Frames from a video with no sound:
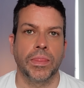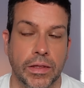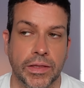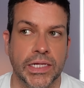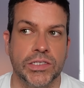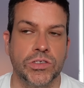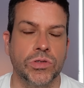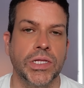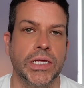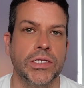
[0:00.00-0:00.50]

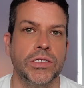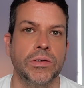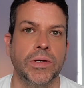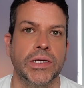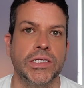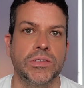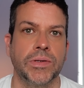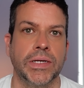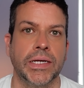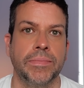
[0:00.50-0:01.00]
That's all they do, I
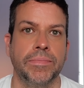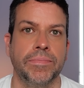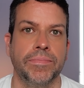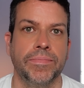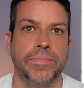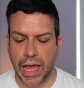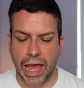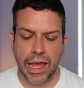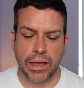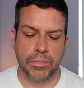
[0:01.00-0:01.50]
swear.
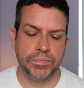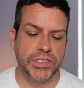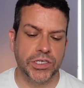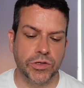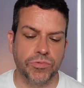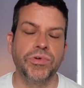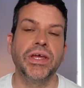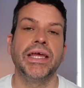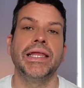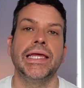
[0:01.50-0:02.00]
Apps
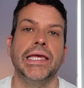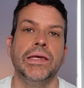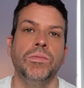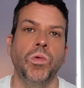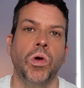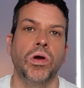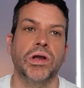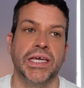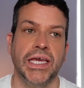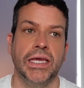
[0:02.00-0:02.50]
are really
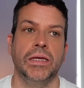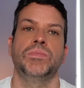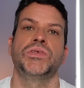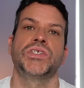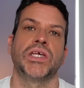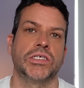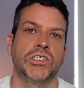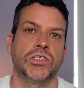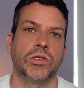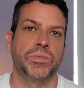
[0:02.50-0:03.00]
what
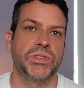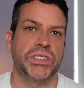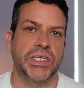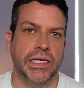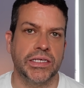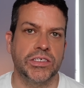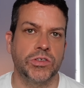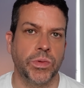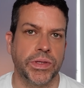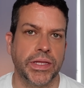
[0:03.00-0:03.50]
keeps us
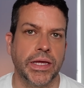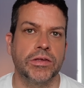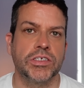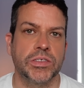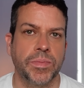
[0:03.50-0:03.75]
obsessed with our